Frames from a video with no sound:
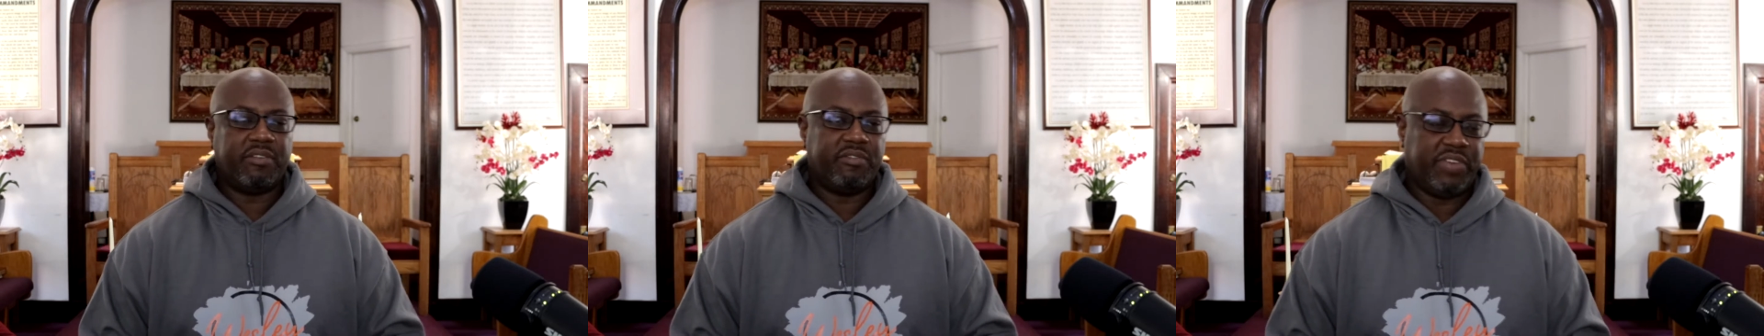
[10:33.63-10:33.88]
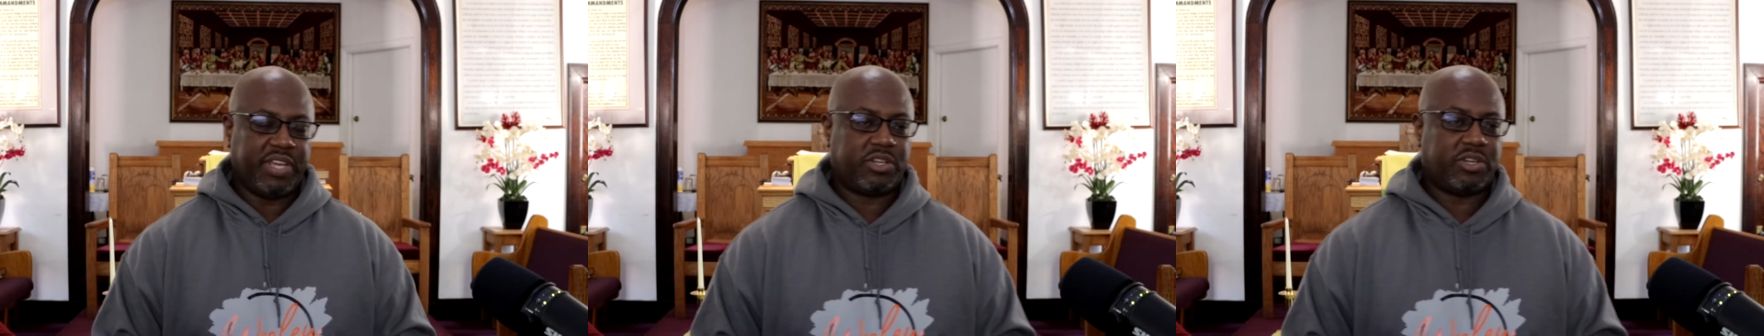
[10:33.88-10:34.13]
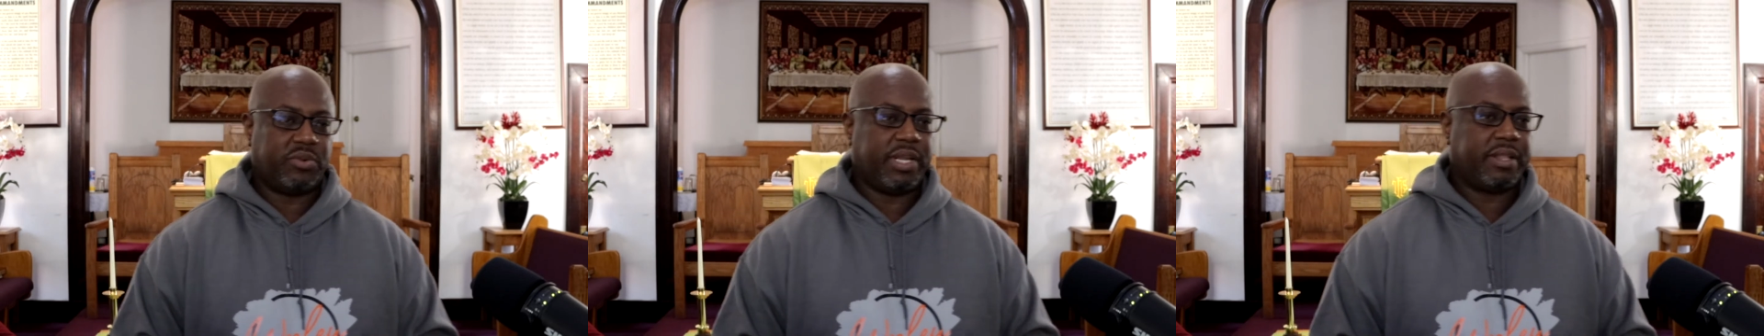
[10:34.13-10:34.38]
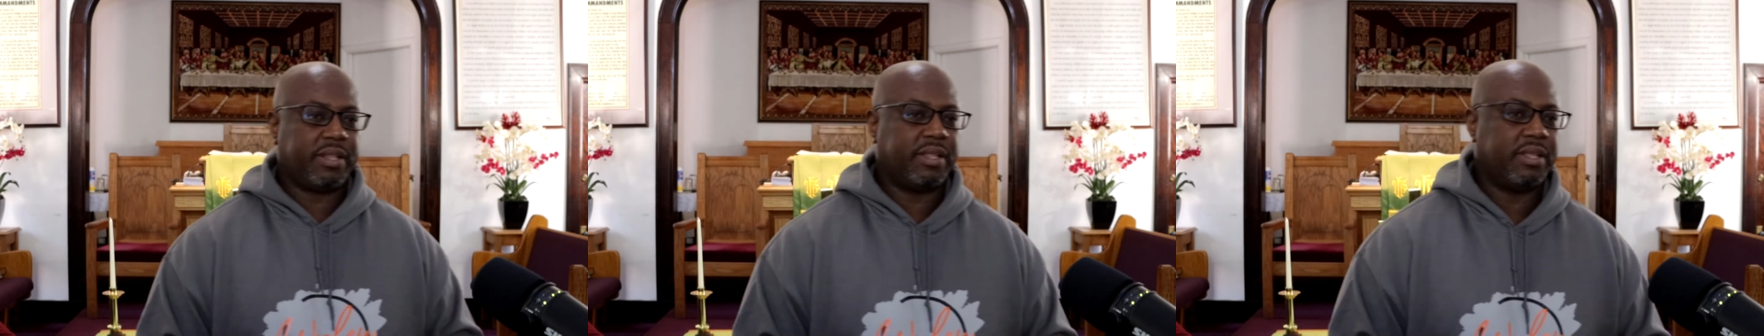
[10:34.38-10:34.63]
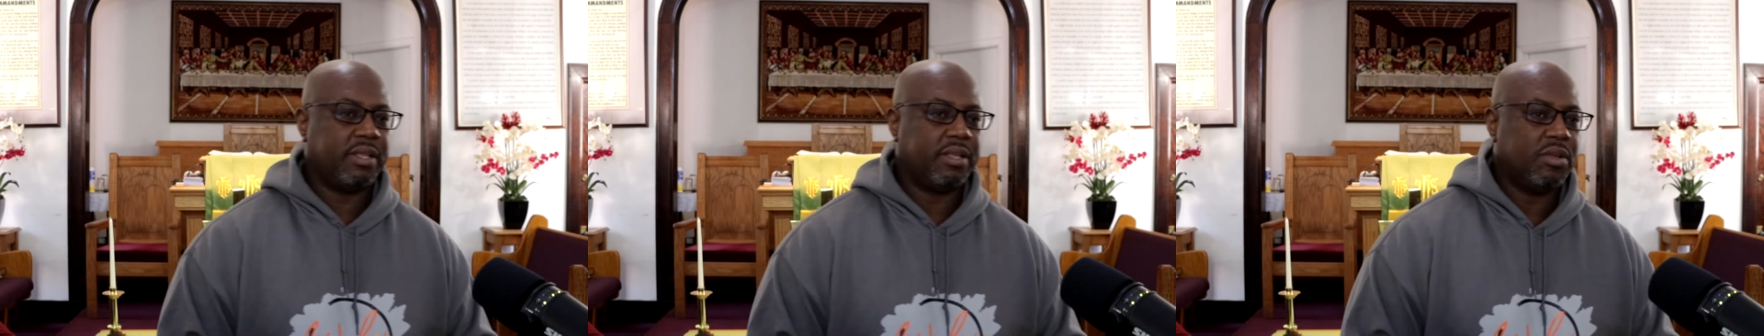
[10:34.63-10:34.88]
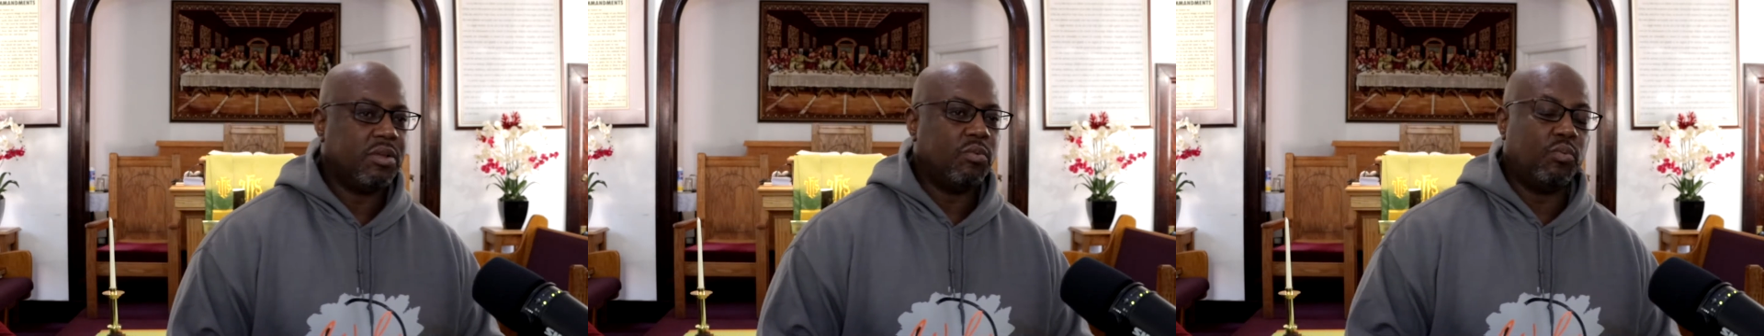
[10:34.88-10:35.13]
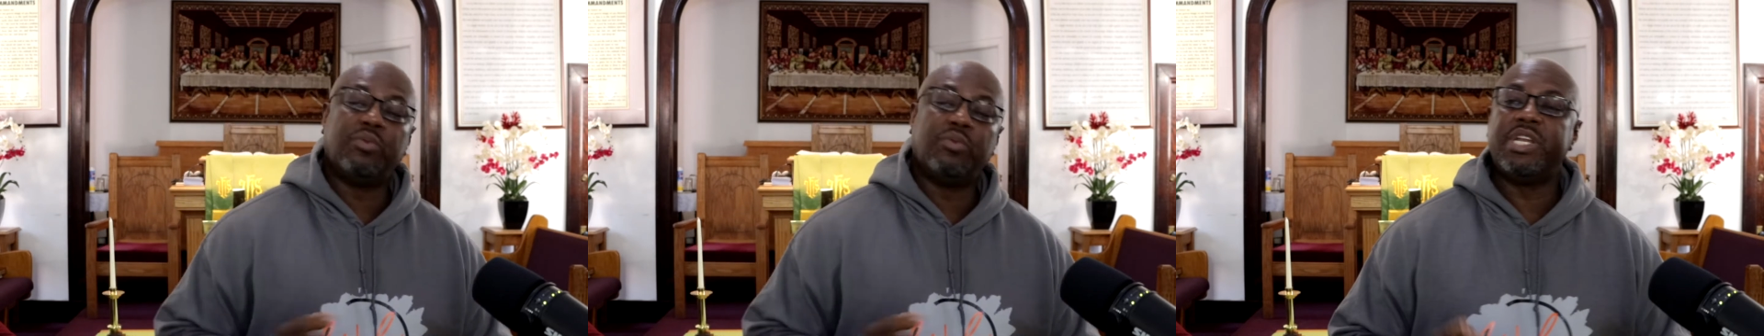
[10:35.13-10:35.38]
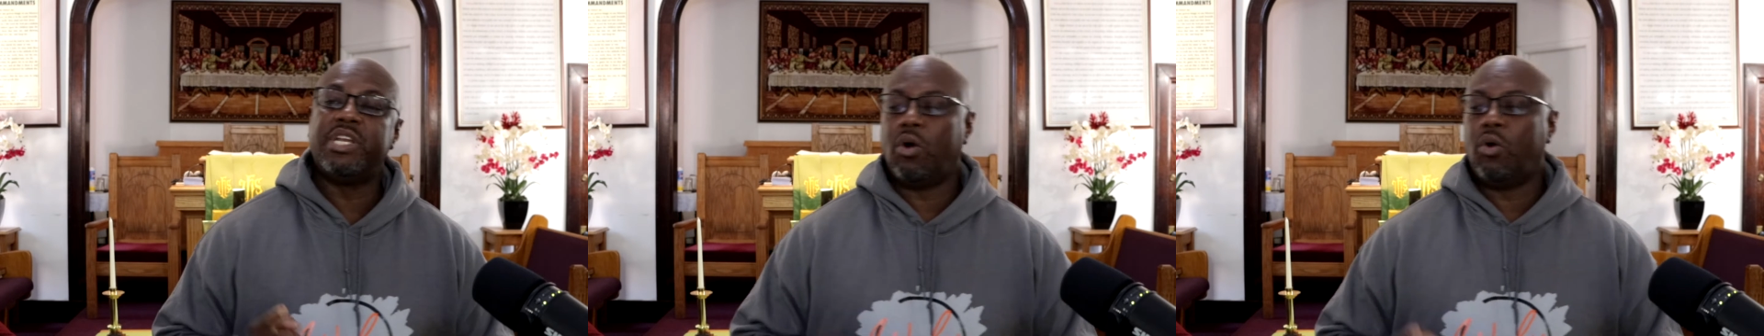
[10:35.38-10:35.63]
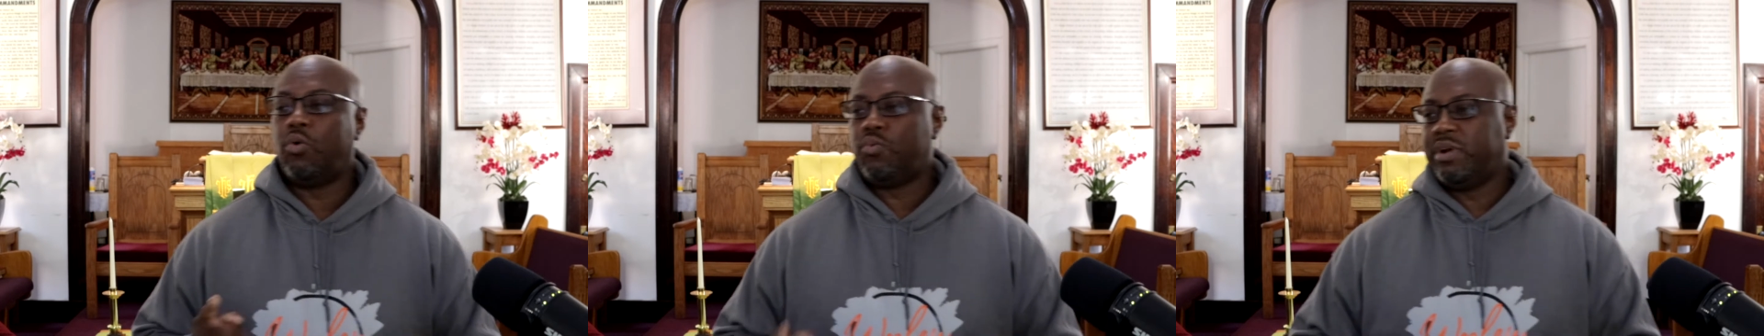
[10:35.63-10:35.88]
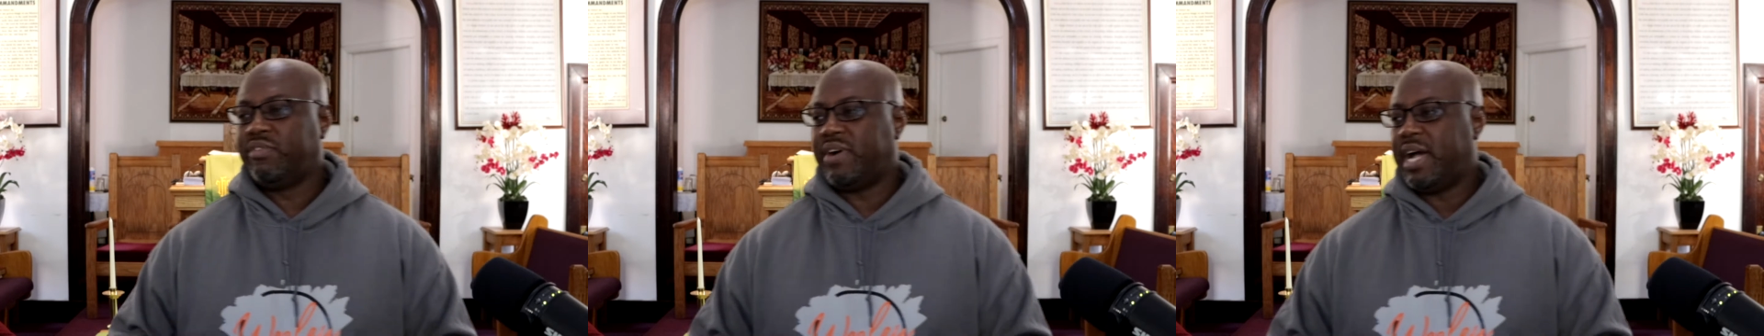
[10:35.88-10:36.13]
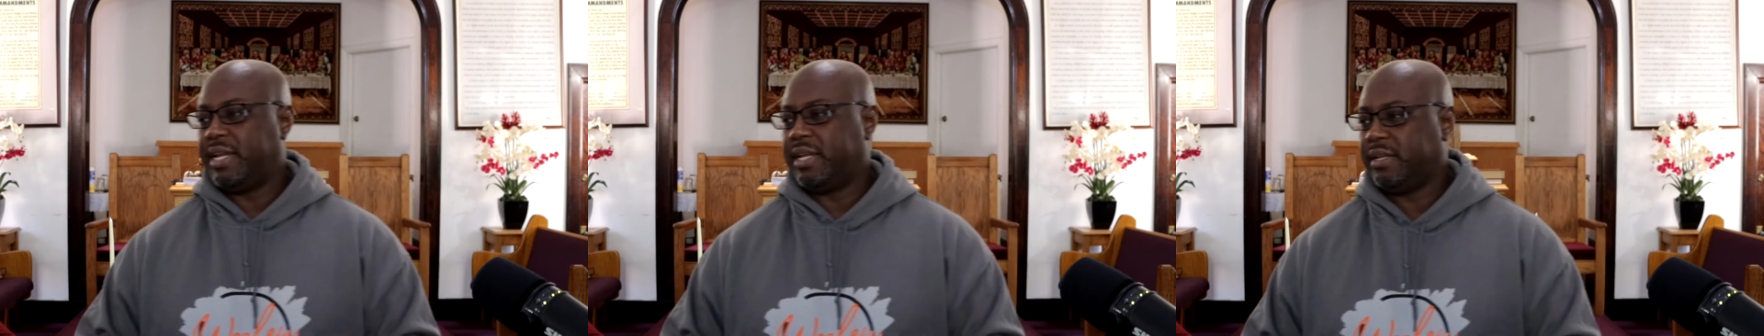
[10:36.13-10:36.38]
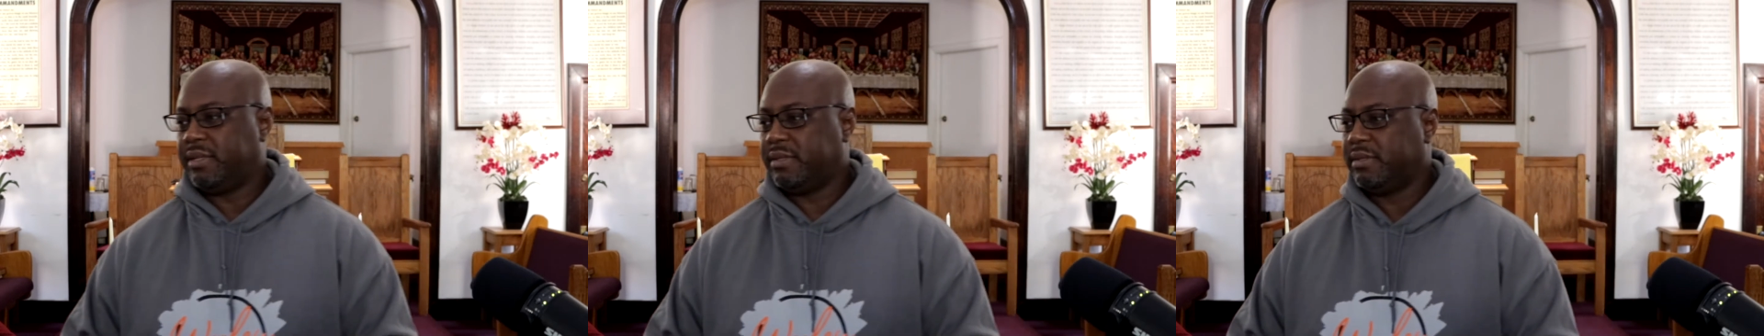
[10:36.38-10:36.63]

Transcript: victory. When we know who we're fighting,